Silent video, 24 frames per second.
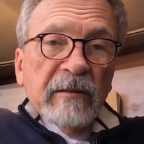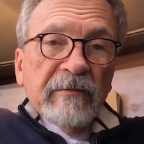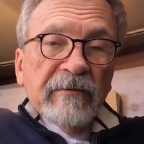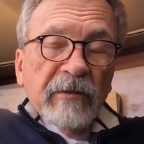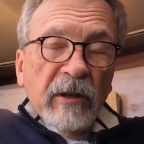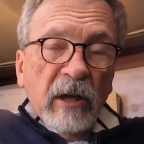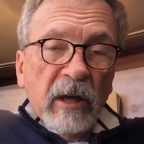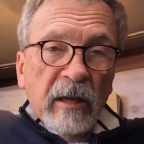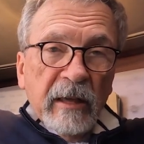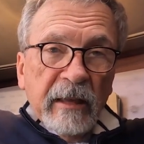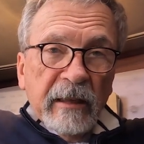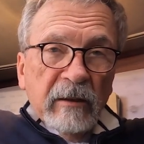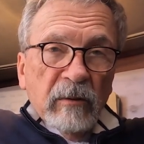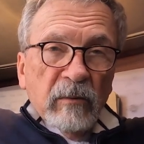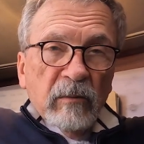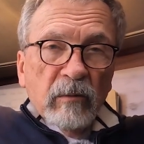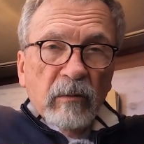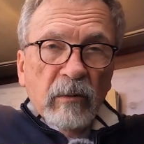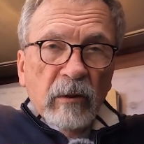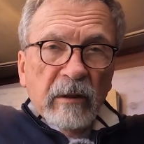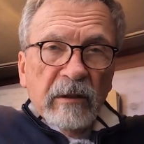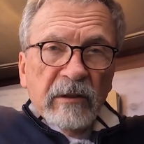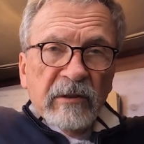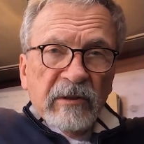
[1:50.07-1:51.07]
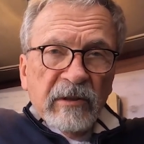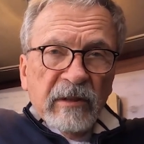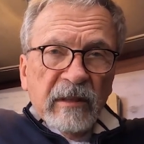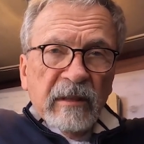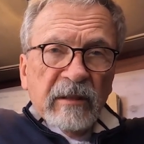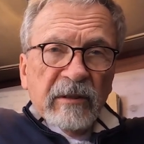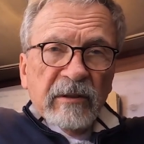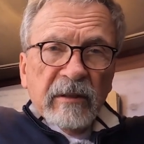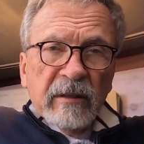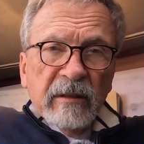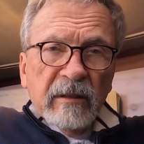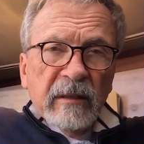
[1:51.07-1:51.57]
fine where it
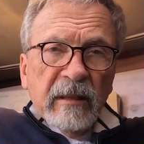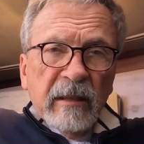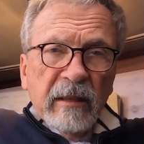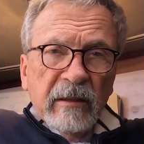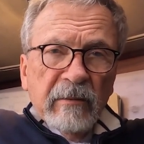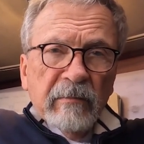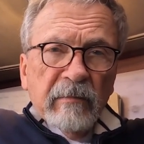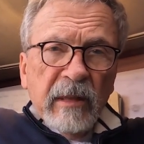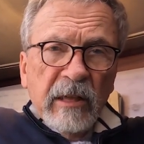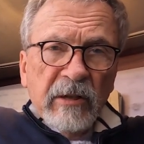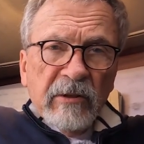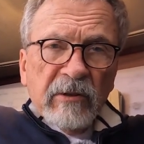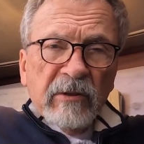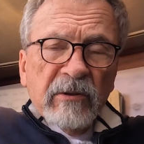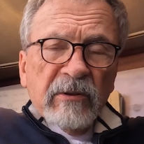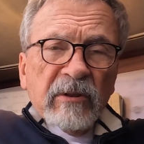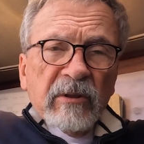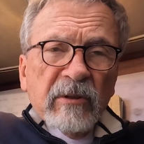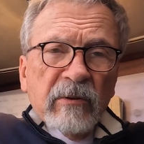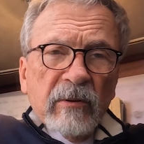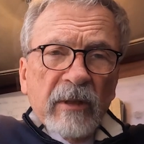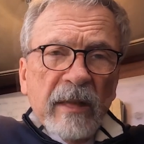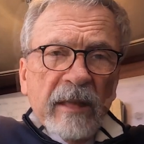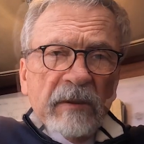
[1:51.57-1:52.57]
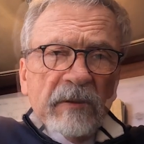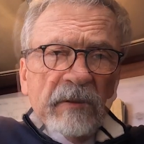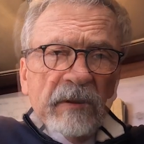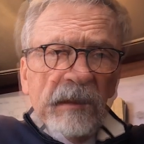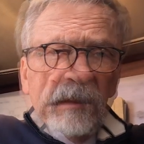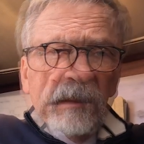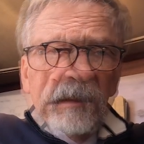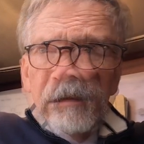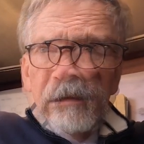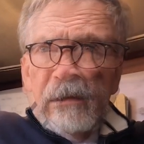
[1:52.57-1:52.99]
sits and measures correctly.